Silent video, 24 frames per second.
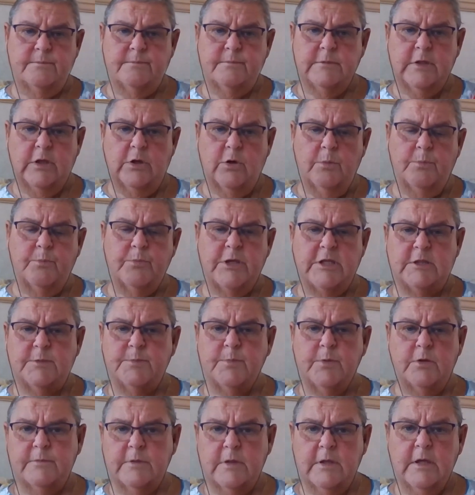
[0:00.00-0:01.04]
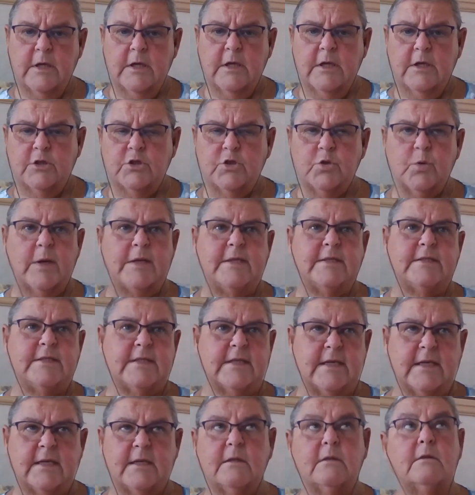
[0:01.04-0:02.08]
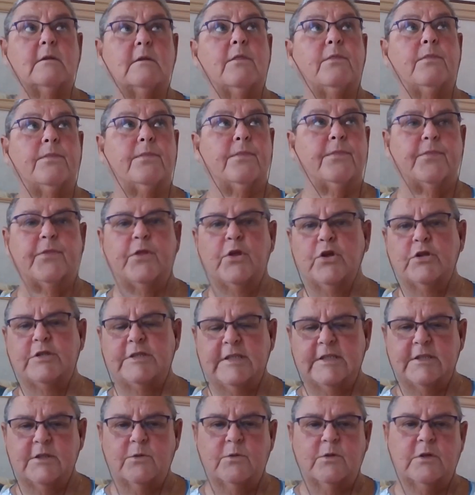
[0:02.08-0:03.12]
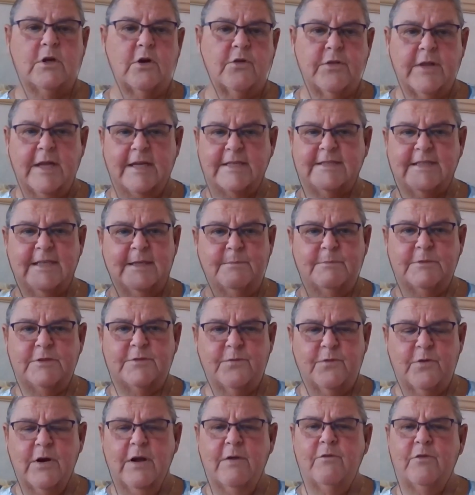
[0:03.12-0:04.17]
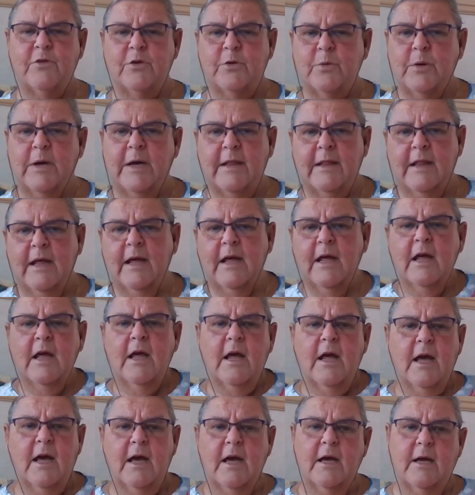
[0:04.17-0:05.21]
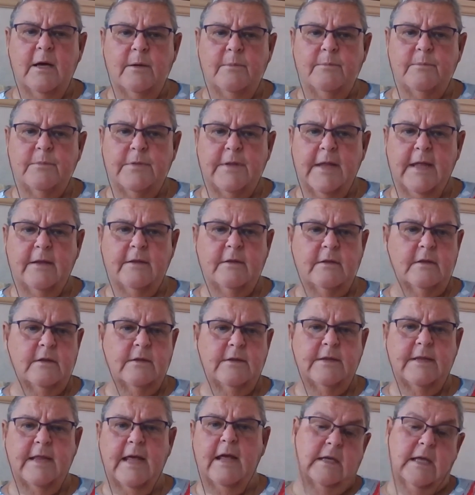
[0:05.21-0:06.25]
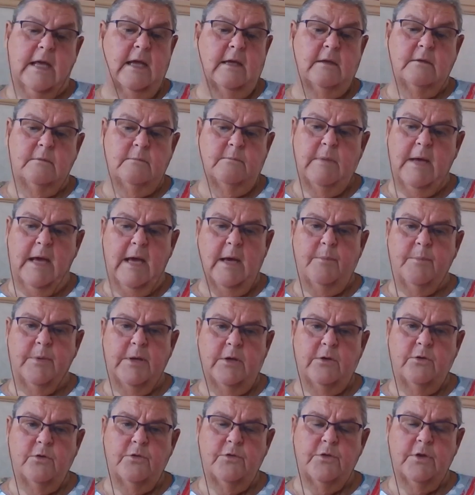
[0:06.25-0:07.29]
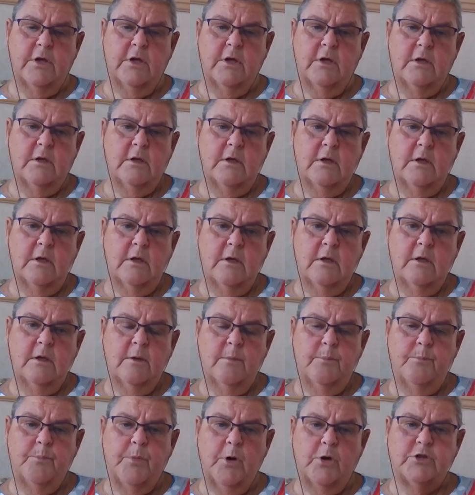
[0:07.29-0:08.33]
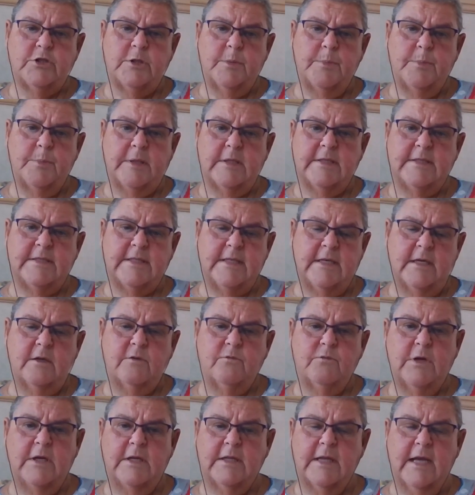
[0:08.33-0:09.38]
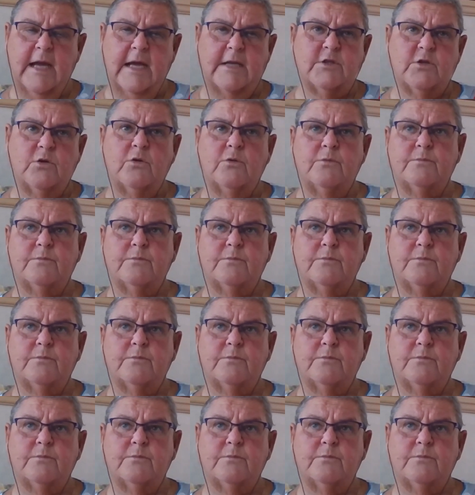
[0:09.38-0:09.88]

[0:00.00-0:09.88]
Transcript: Brisbane for 2032, God, that seems forever away. Then that again might be another possibility. Really, I don't.